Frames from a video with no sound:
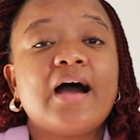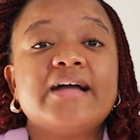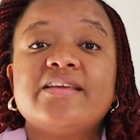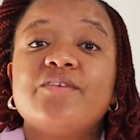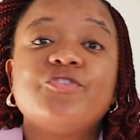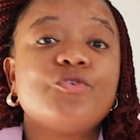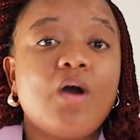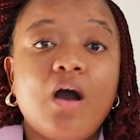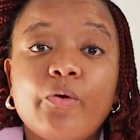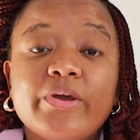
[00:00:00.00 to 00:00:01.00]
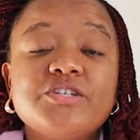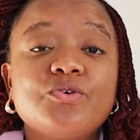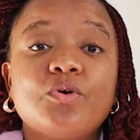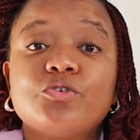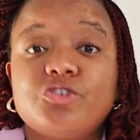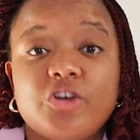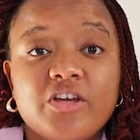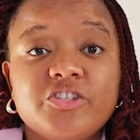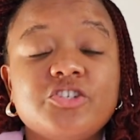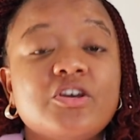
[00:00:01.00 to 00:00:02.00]
And if you are going to go to
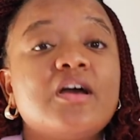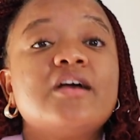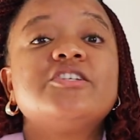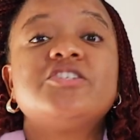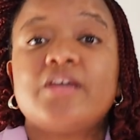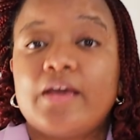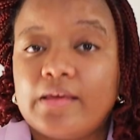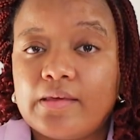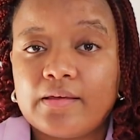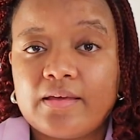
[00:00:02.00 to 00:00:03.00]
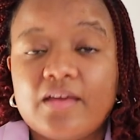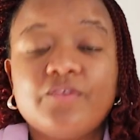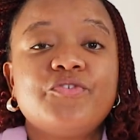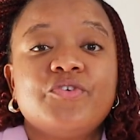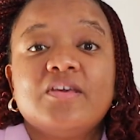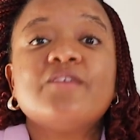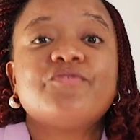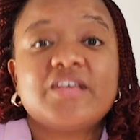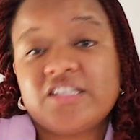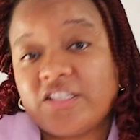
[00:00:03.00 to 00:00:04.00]
church, check.
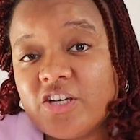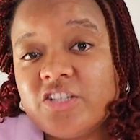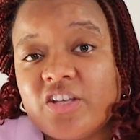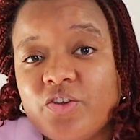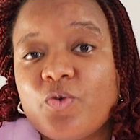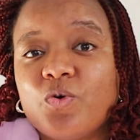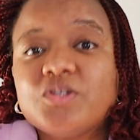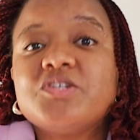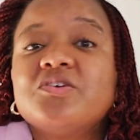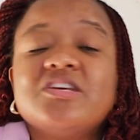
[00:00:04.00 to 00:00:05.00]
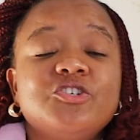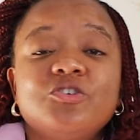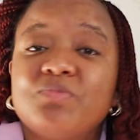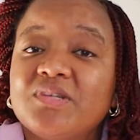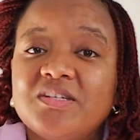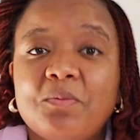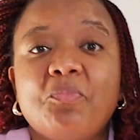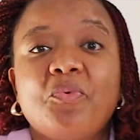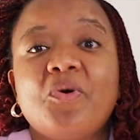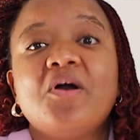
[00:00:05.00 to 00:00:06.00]
If that's a church that you go to, it should be
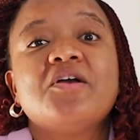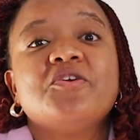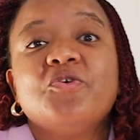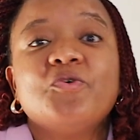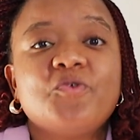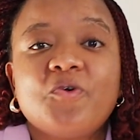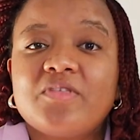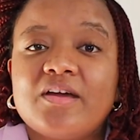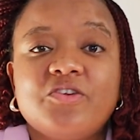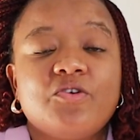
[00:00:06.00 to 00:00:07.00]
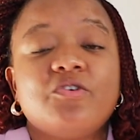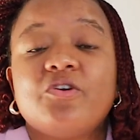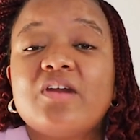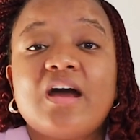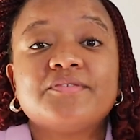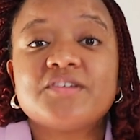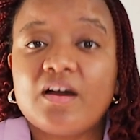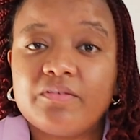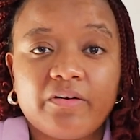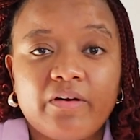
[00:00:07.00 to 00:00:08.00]
simple. You know that you're gonna have to
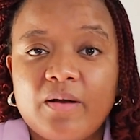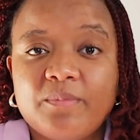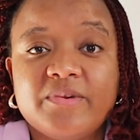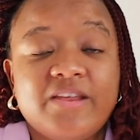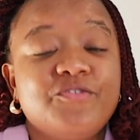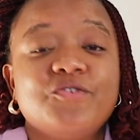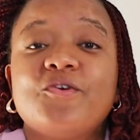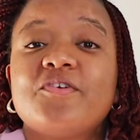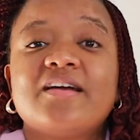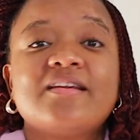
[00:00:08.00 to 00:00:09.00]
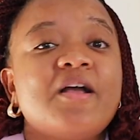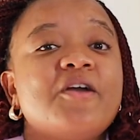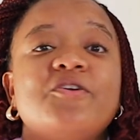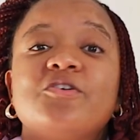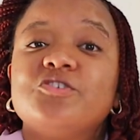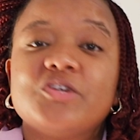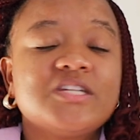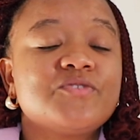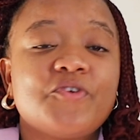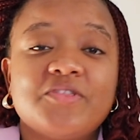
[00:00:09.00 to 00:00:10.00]
cover up. If you know that your
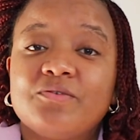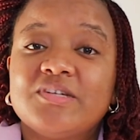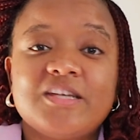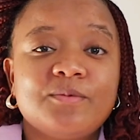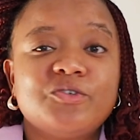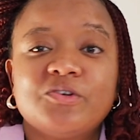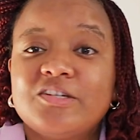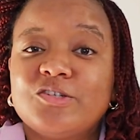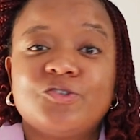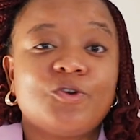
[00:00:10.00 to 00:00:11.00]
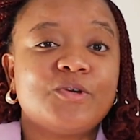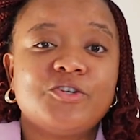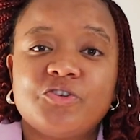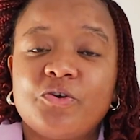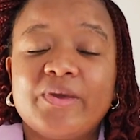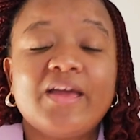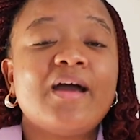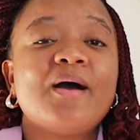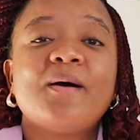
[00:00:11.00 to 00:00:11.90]
dress for the reception is showy,